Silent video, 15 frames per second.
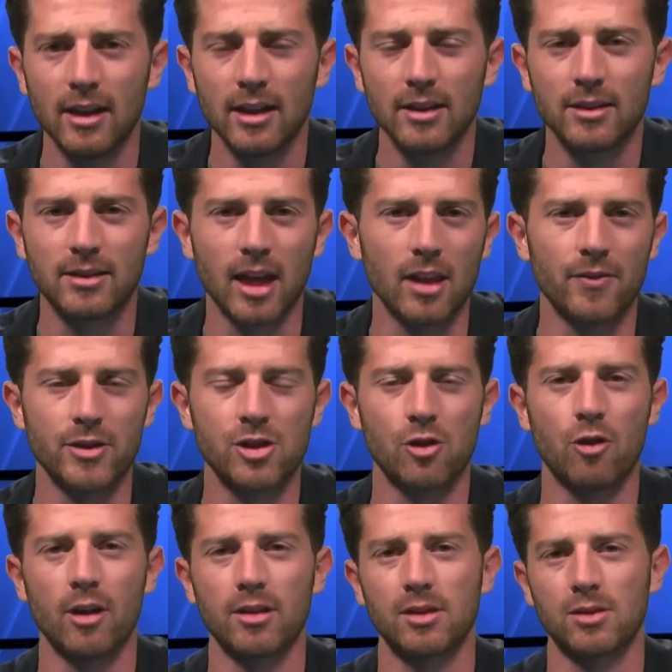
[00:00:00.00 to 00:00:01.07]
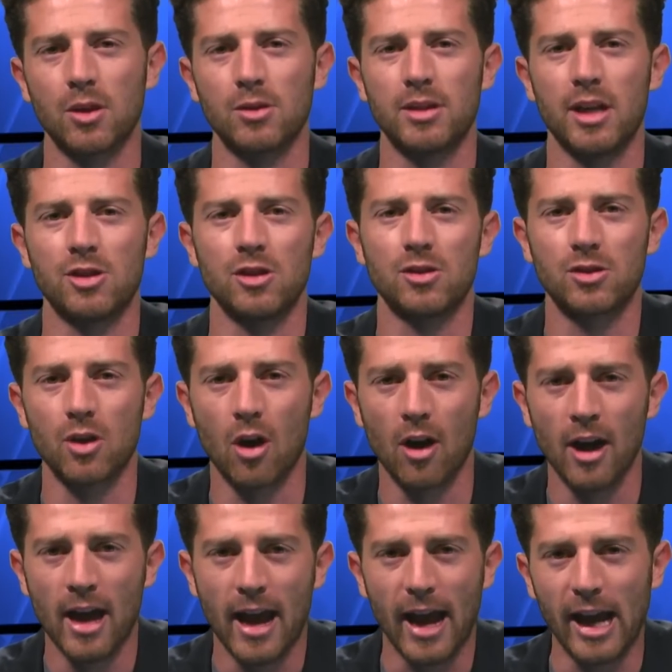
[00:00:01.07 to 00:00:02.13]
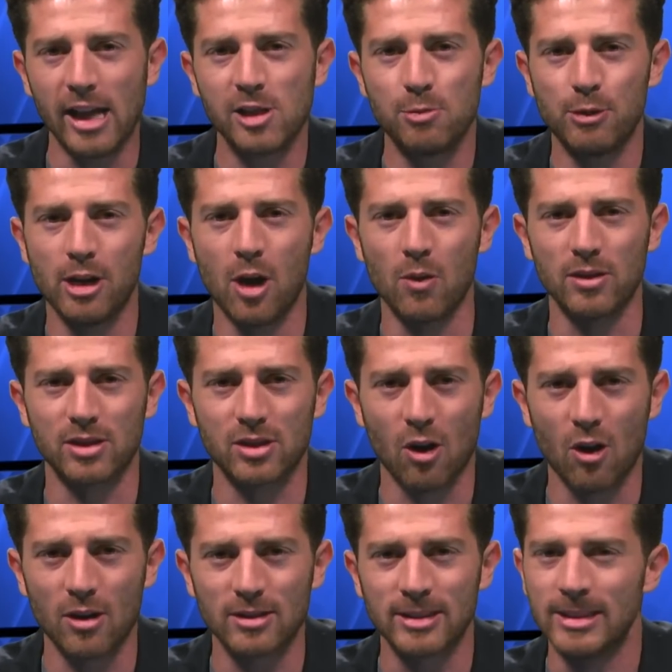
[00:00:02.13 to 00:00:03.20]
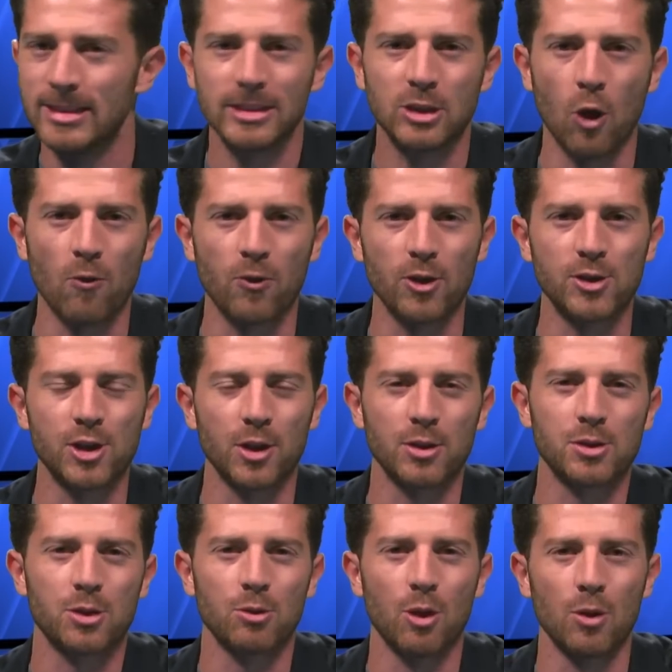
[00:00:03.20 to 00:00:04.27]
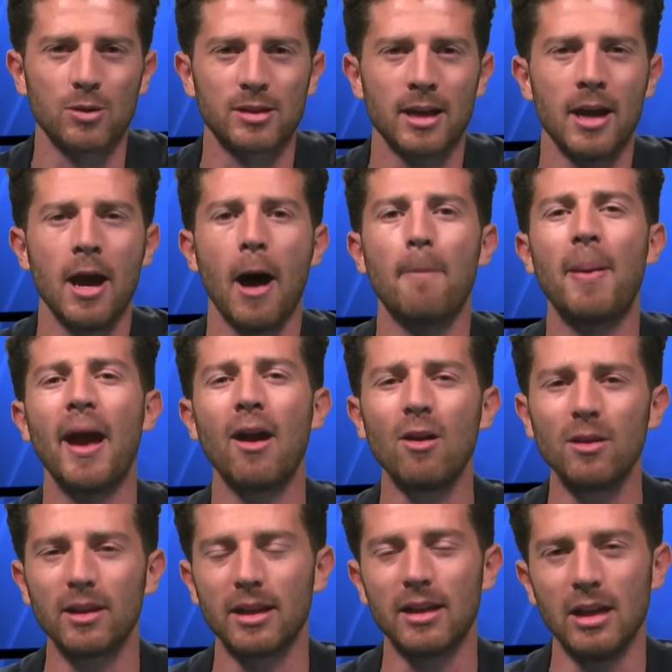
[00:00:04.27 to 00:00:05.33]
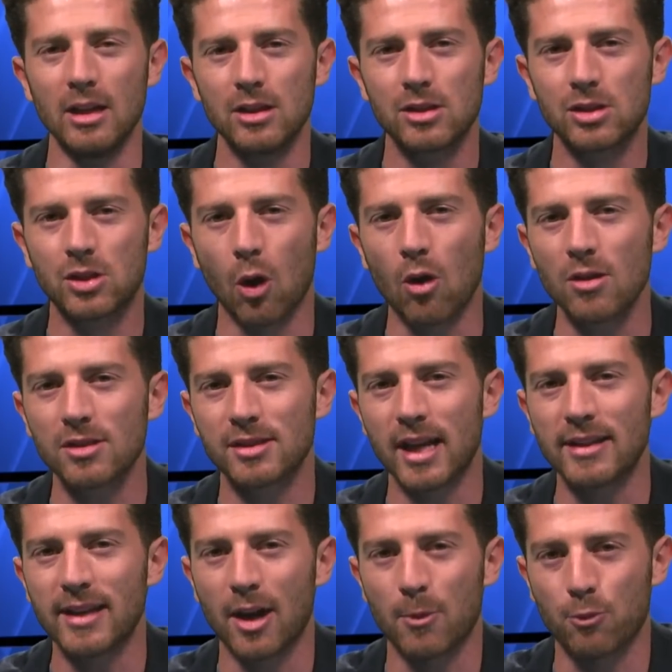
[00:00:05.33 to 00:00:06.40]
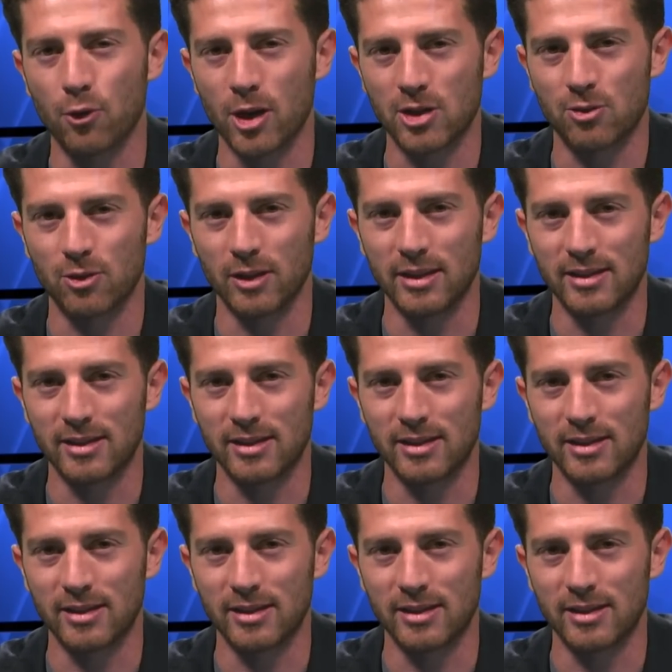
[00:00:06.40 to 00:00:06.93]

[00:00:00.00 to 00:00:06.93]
The Television Critics Association saw HBO and Starz go for each other's throats. Apparently, Starz sent out a press release